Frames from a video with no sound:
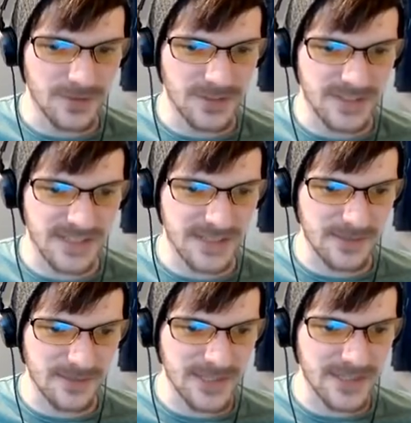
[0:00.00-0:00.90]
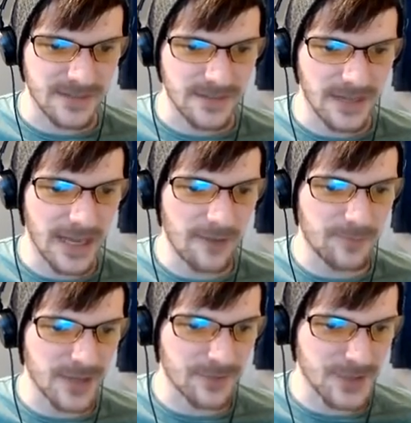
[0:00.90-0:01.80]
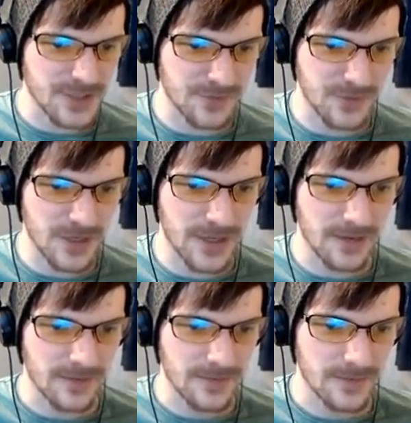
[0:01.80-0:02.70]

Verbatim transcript: Come on, get out of my way. I have bigger fish to fry.